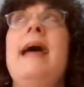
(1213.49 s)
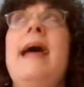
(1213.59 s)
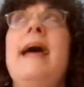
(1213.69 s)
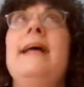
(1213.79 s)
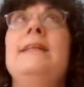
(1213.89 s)

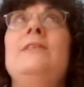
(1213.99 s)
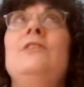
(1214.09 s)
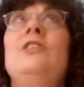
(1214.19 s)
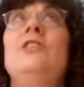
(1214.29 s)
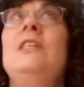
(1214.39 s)
And
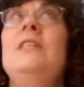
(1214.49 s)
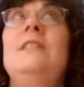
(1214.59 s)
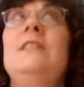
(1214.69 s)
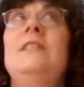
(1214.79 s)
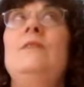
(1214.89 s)
she
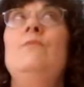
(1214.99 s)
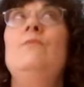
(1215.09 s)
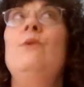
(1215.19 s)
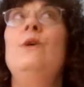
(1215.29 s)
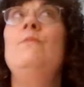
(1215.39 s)

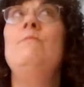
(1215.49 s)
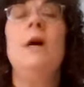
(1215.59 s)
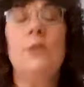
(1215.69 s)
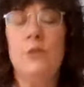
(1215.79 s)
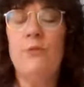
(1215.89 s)
would
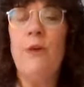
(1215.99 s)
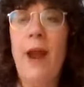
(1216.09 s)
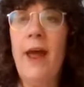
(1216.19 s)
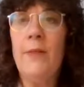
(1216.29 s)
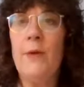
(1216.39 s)
much
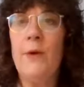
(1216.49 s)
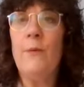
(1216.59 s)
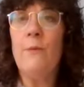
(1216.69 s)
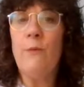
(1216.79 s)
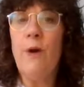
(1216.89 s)

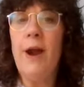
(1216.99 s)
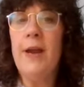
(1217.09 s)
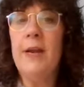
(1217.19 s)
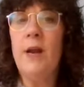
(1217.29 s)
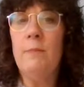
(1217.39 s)
rather
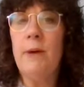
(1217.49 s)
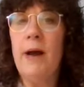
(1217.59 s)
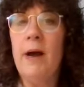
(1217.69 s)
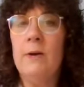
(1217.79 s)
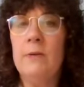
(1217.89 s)
write
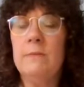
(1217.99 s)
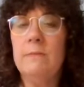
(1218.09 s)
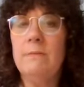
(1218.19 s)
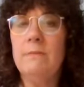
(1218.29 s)
about